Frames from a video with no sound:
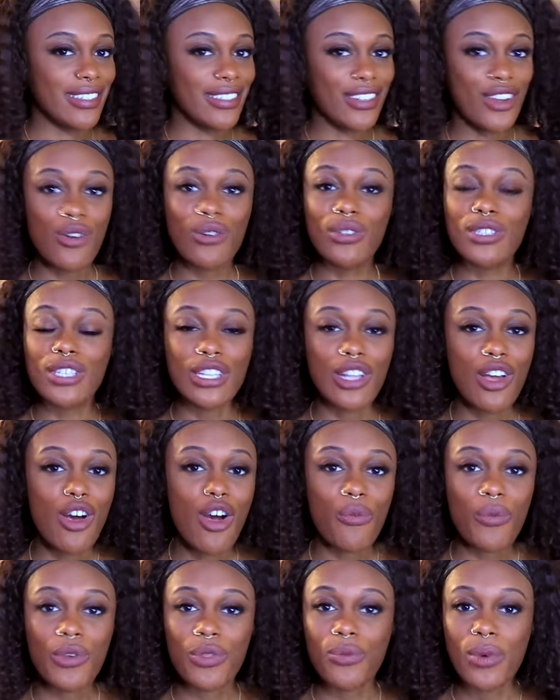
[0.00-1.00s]
goes
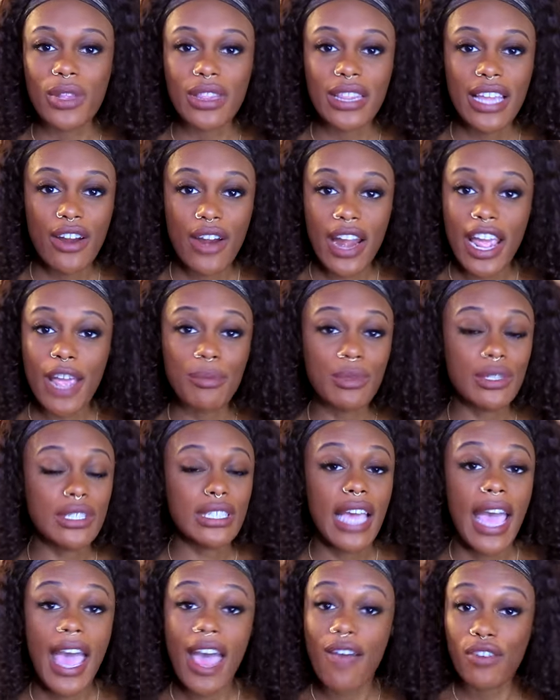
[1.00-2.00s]
along with what they're able
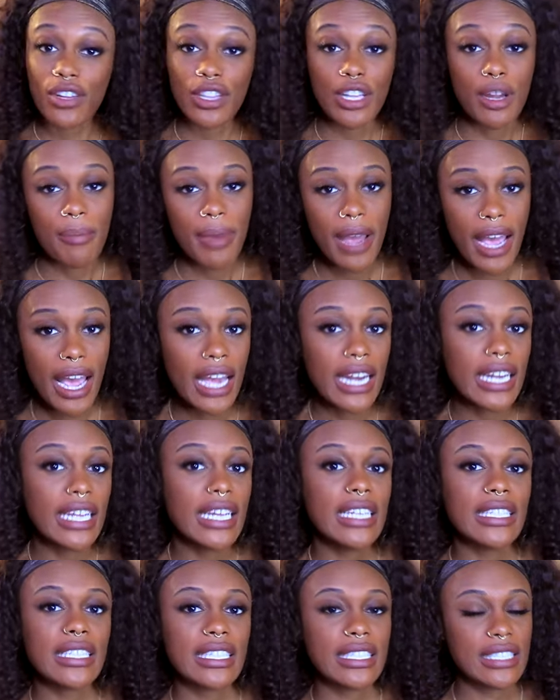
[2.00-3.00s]
to have on their
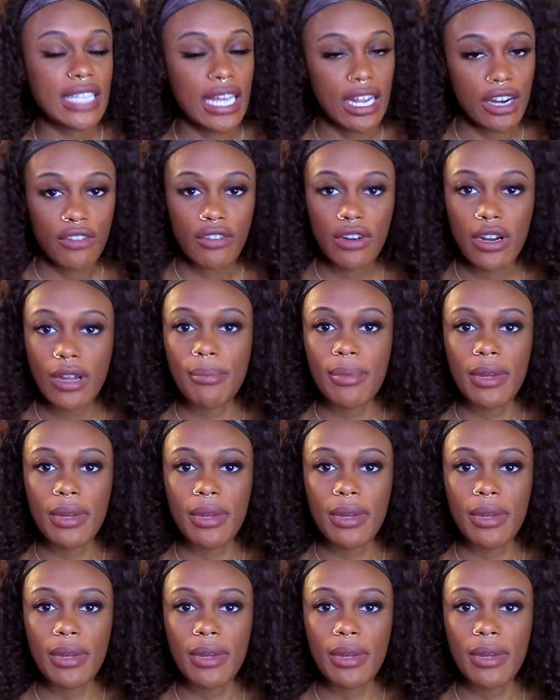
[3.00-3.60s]
bodies, etc.